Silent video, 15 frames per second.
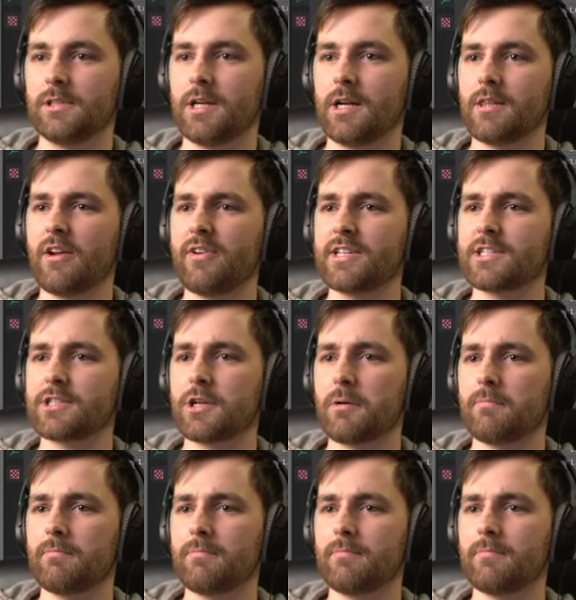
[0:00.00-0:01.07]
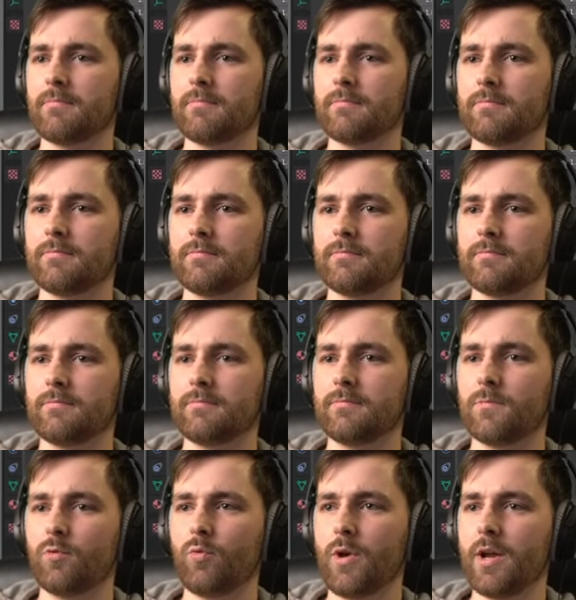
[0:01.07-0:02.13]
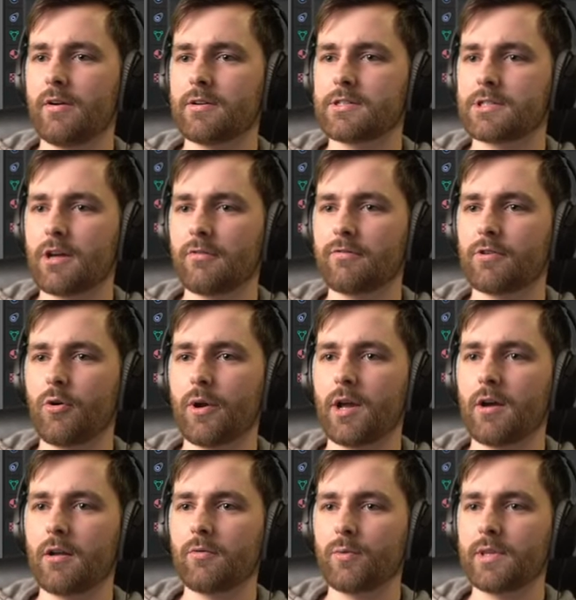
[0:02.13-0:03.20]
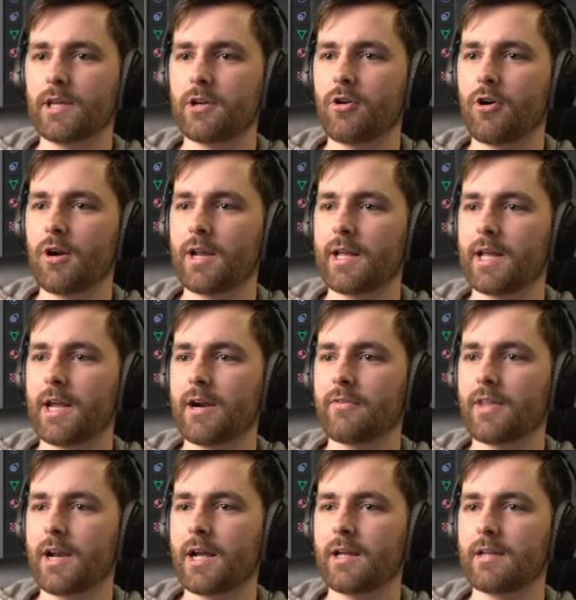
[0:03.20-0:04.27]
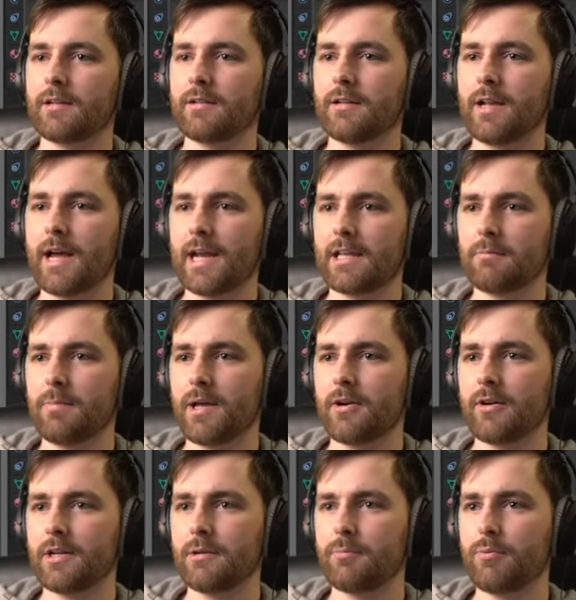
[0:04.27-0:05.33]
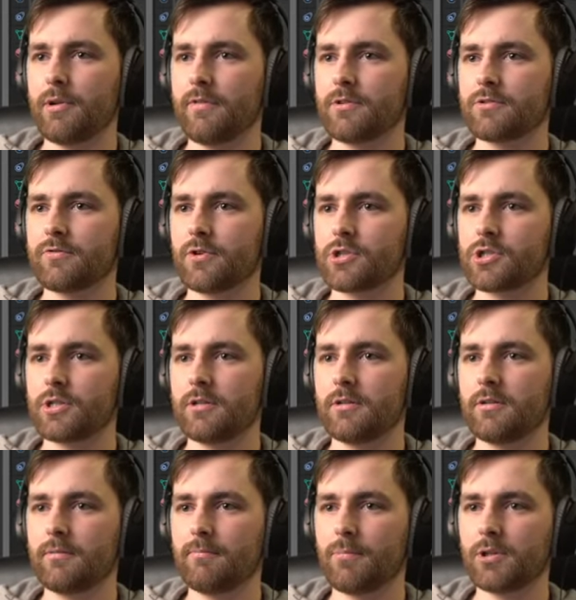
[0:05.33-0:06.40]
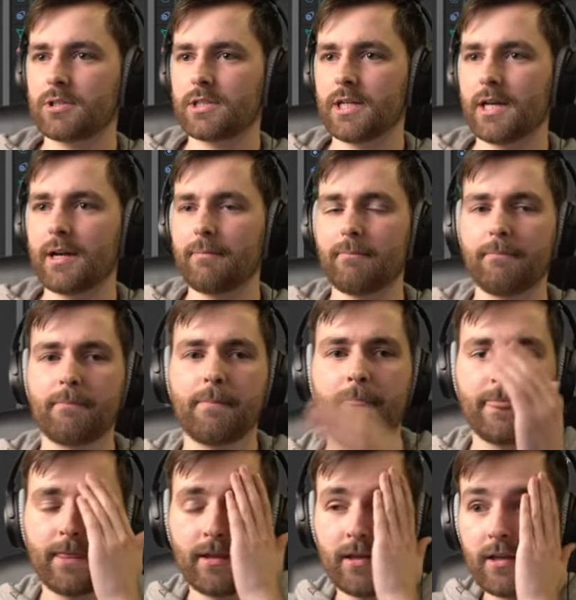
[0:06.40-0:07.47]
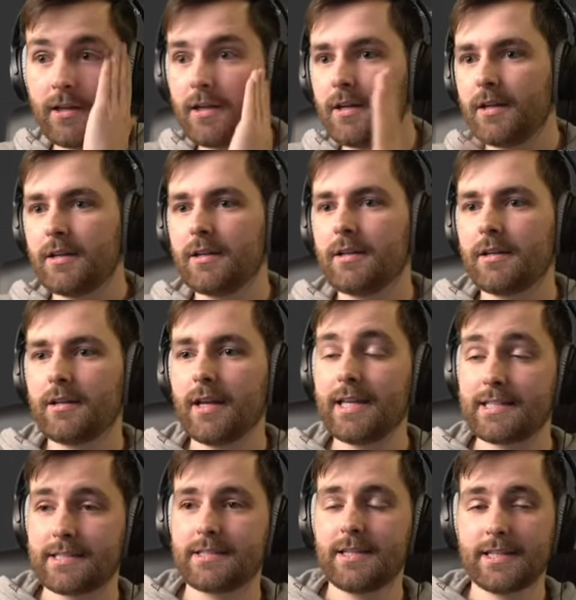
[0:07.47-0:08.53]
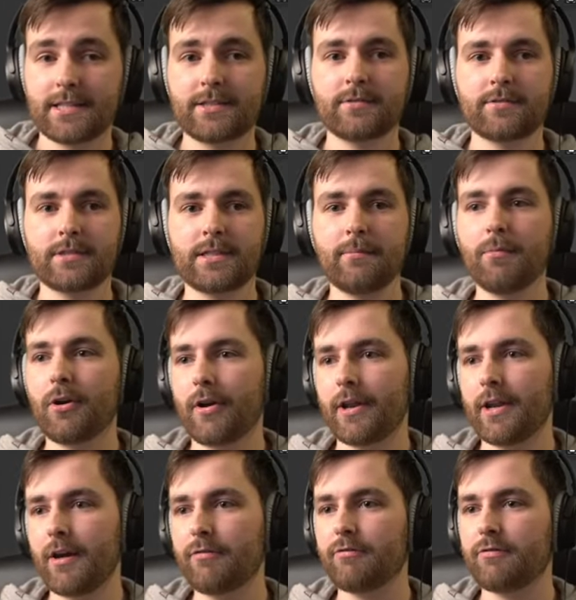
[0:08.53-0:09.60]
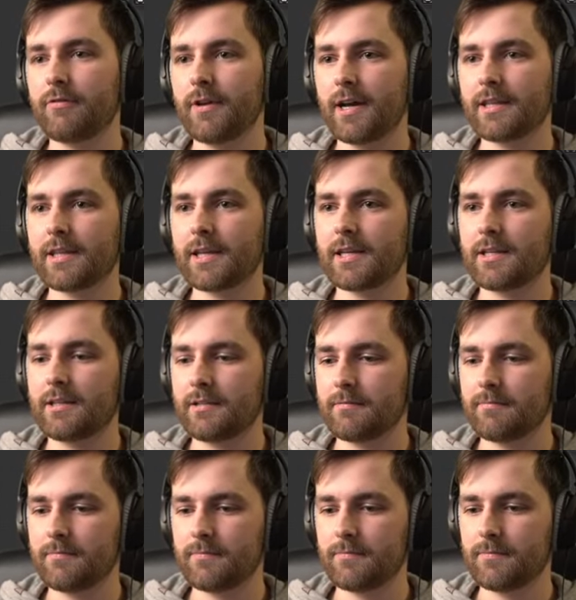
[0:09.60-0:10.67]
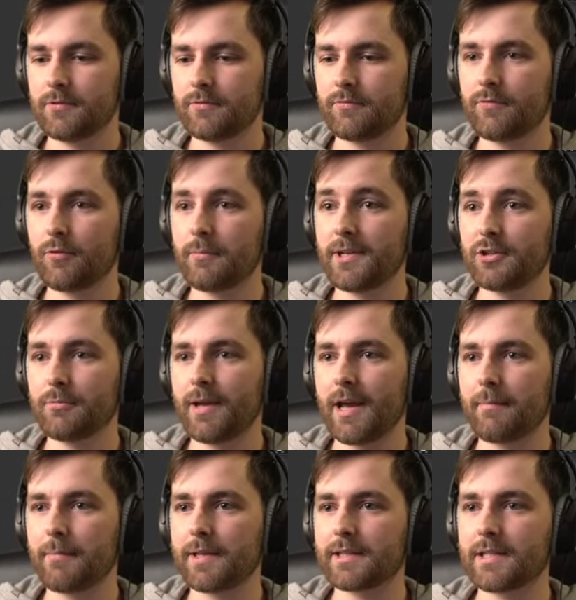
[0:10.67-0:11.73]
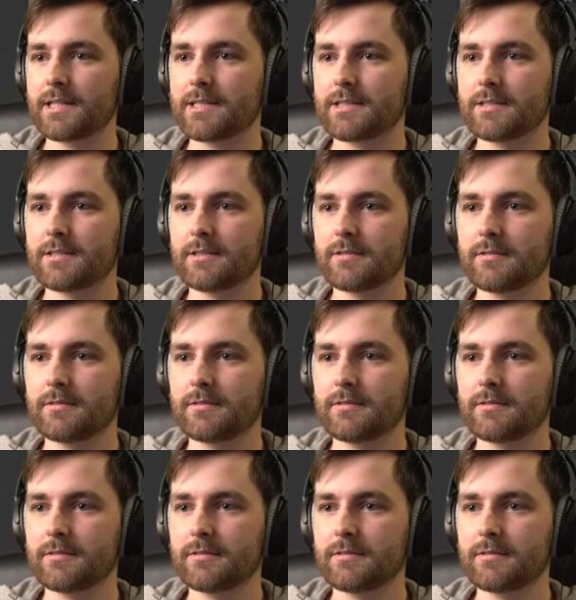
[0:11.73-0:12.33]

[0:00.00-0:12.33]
There is some weird stuff going on with the curling here that I liked better in the previous version, but um, it's, it's similar enough, I think, for me to be happy at least.